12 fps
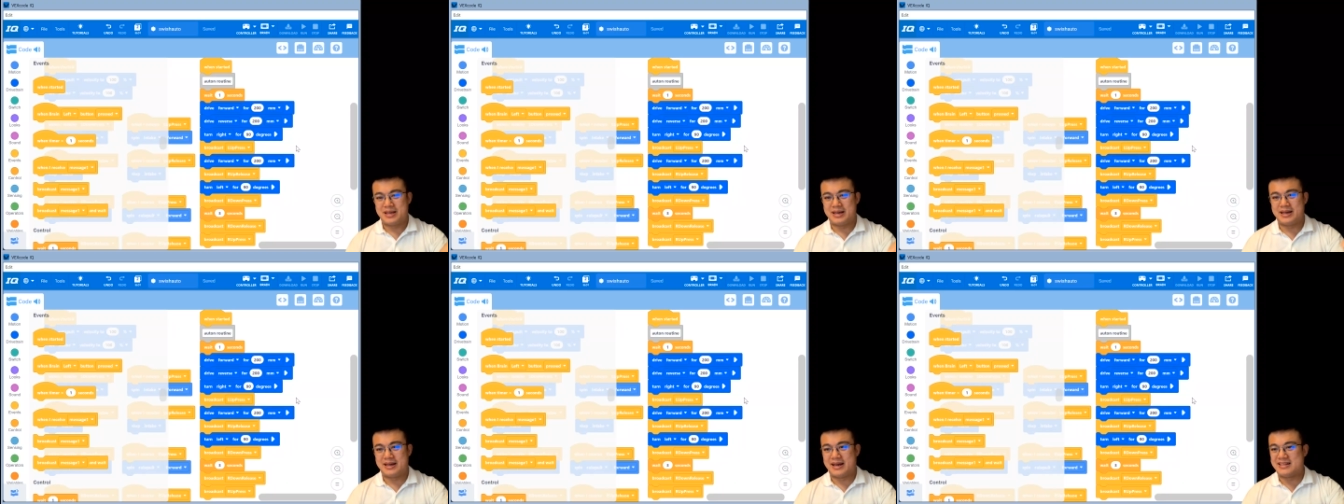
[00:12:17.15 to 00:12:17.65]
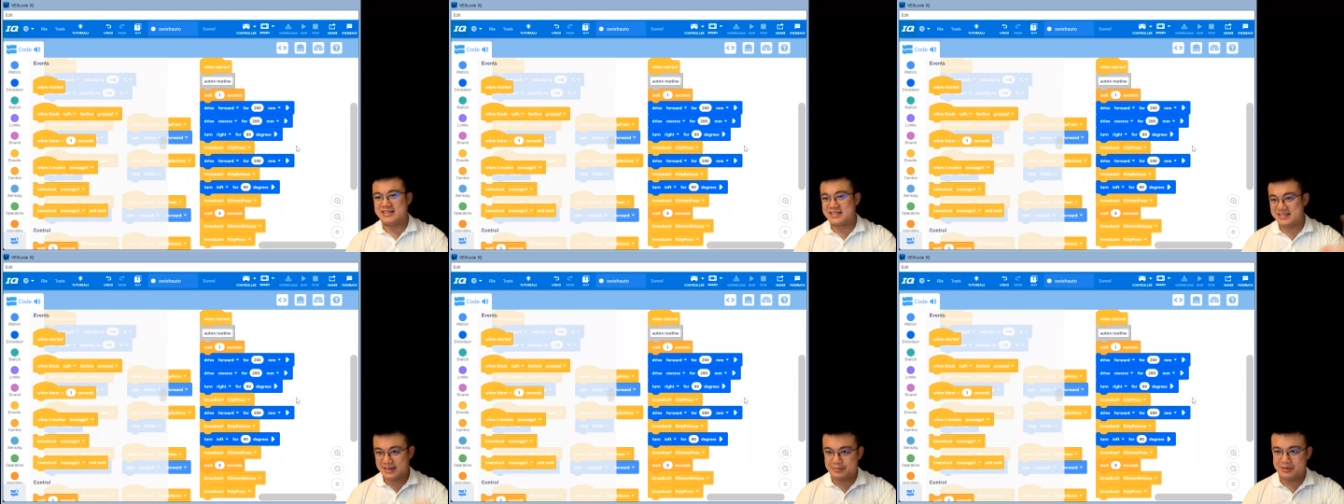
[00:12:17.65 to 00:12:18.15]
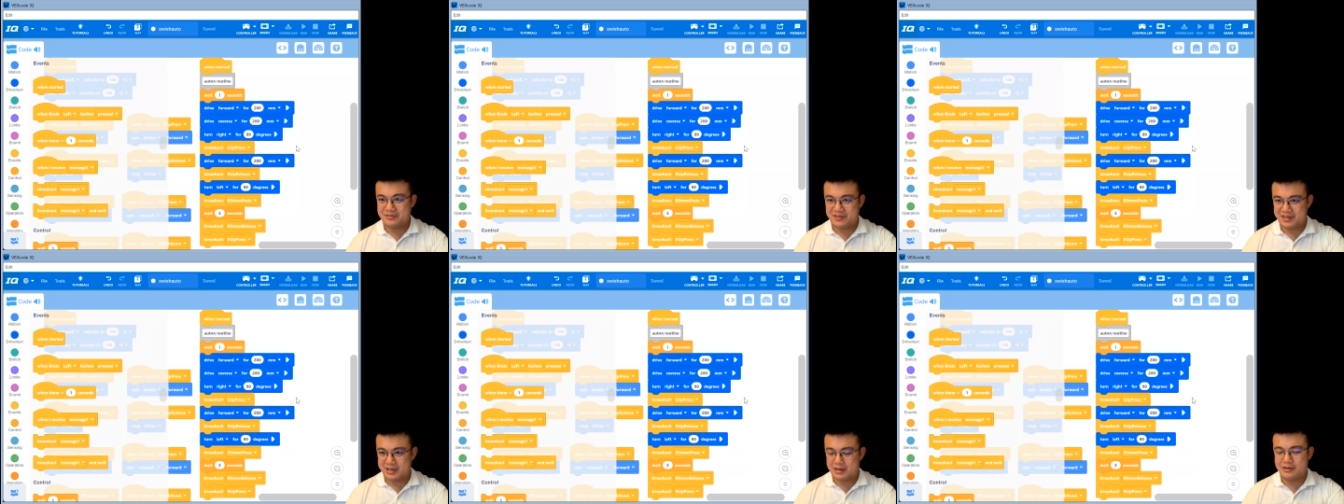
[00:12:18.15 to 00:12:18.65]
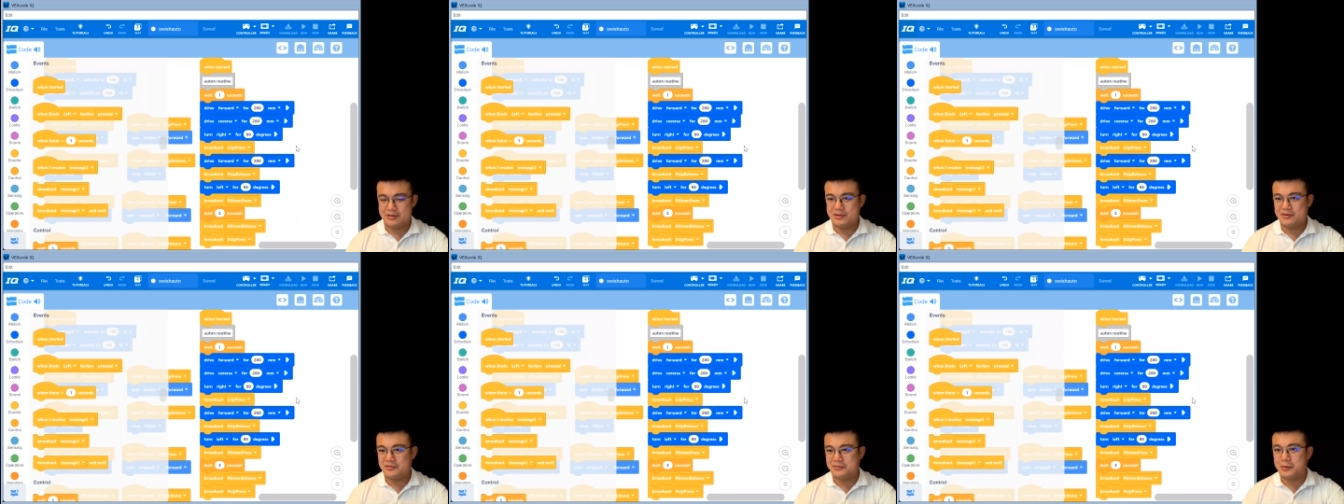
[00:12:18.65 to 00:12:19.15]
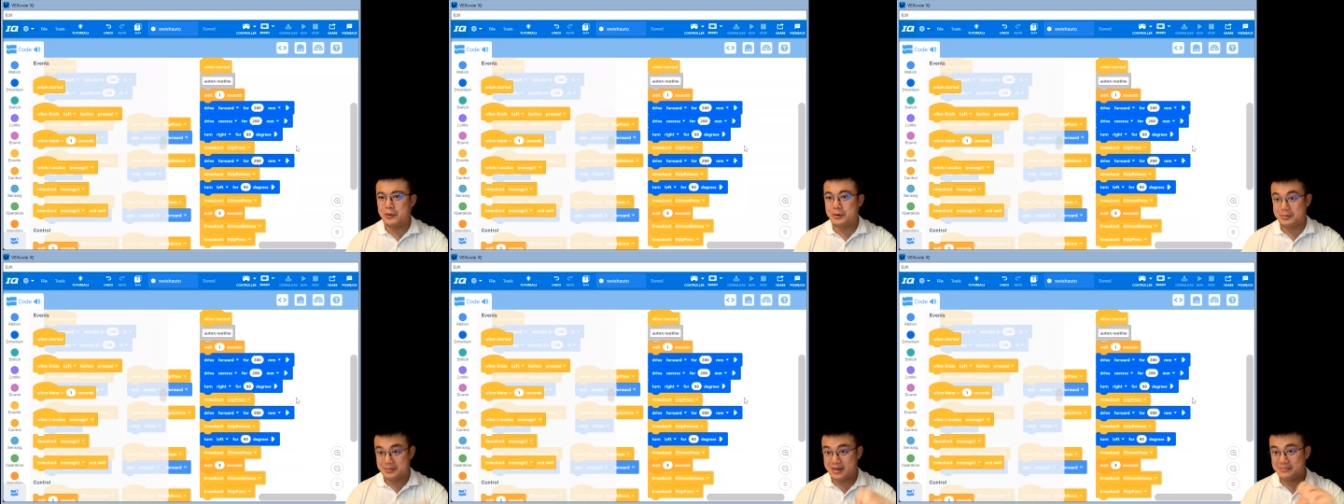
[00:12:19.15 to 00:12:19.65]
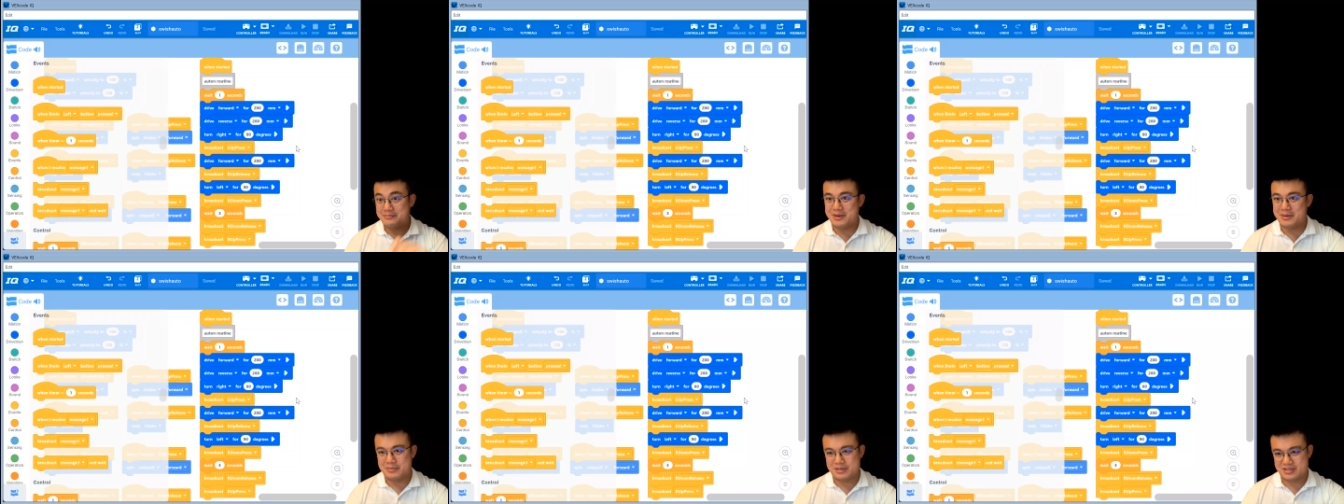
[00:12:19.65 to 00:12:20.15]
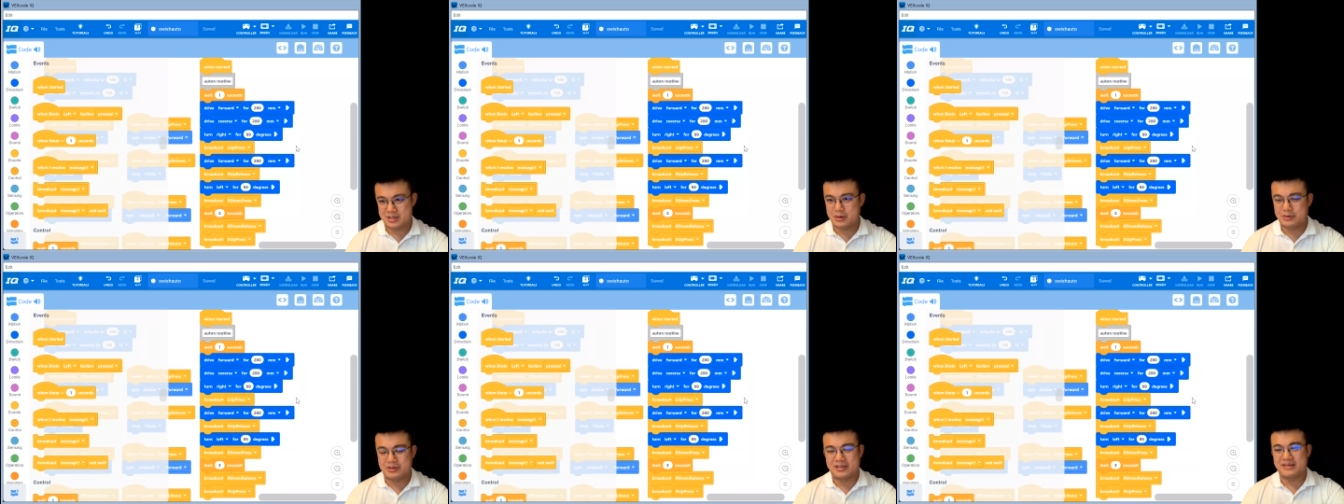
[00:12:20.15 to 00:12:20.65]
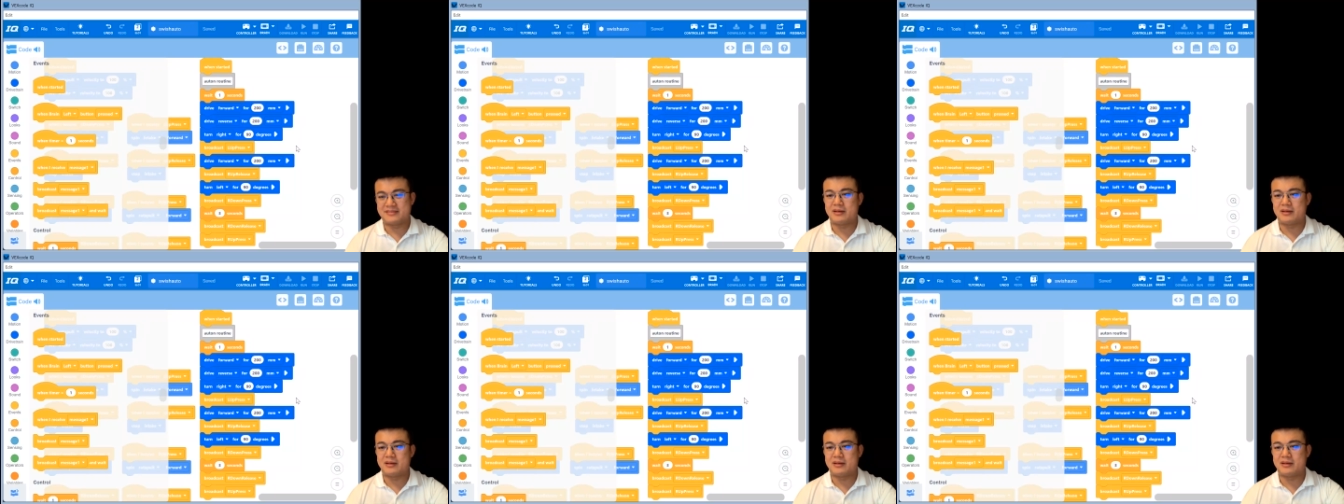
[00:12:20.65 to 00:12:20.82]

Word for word: uh, in a separate video for my members only.